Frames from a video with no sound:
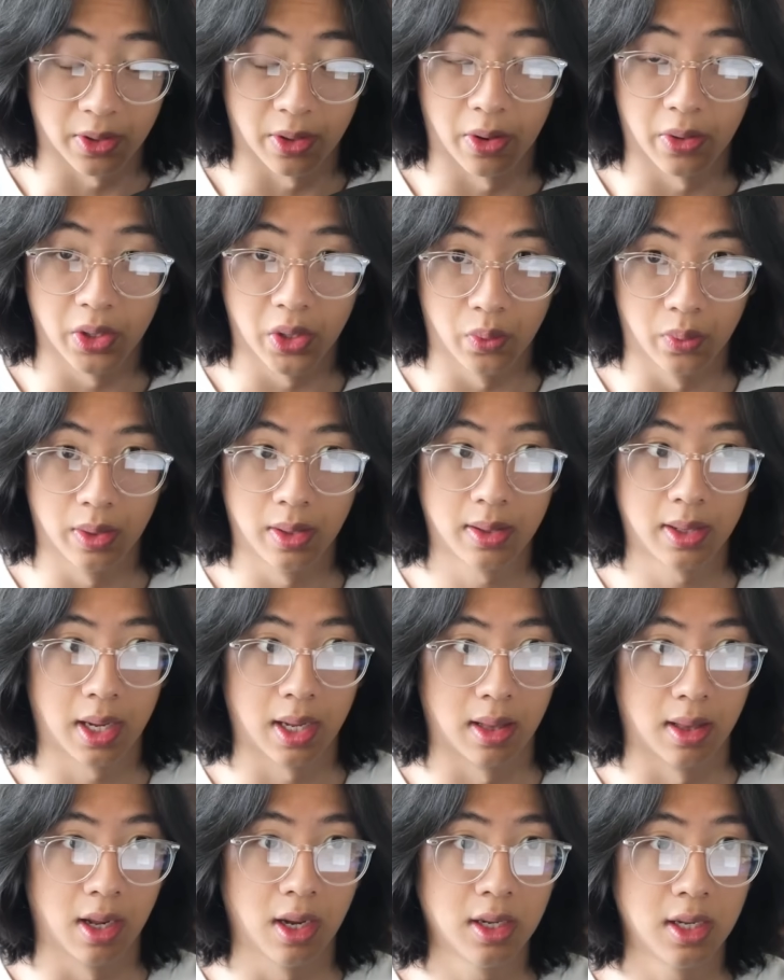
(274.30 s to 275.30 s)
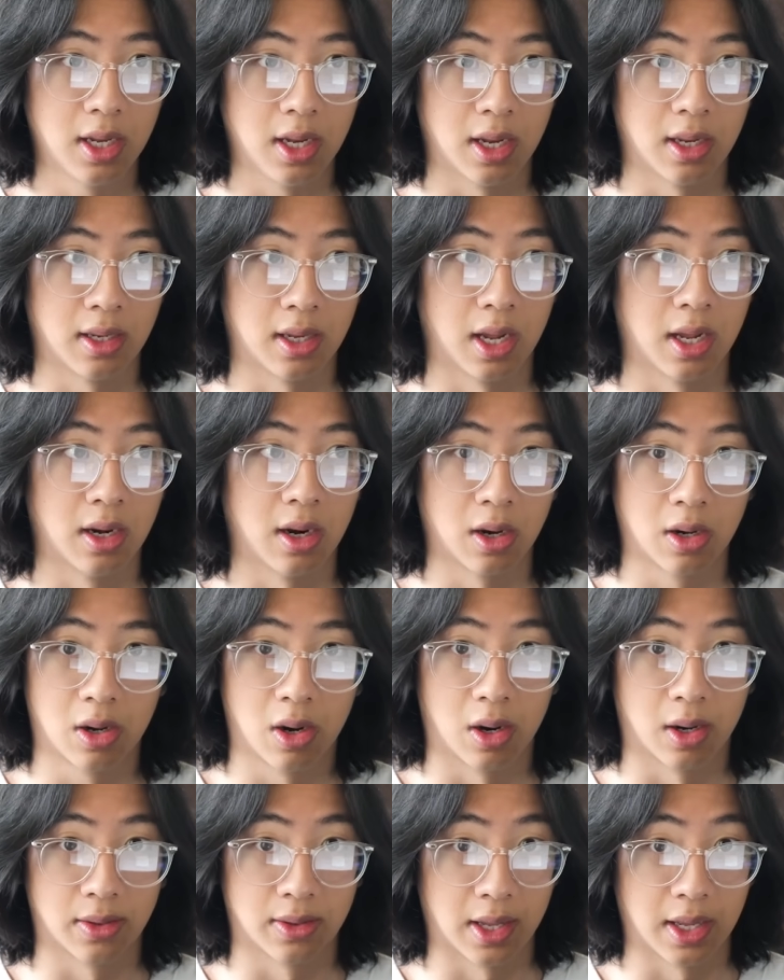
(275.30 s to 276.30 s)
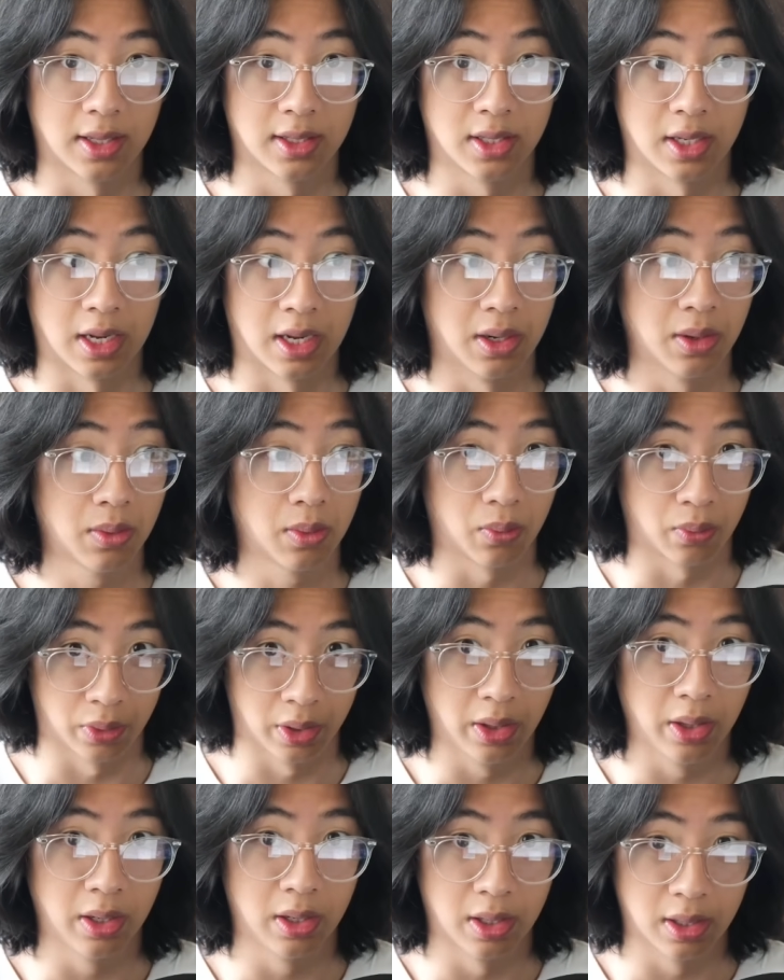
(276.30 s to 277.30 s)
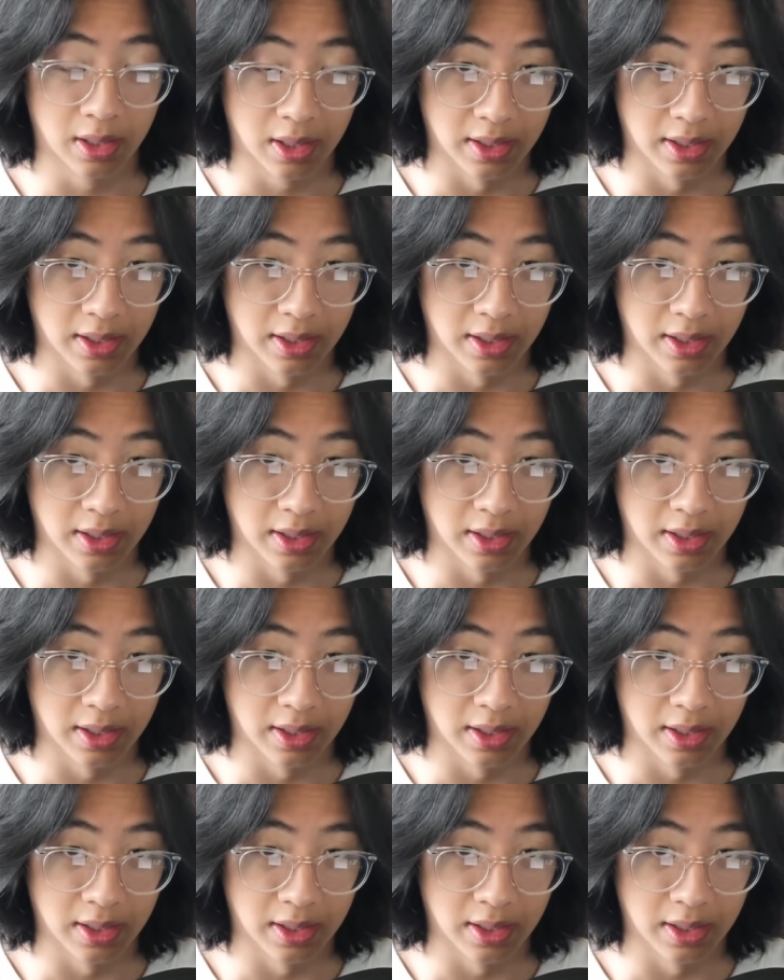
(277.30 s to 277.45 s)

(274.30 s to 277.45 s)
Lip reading: though, you will get lucky and get a card that's in really good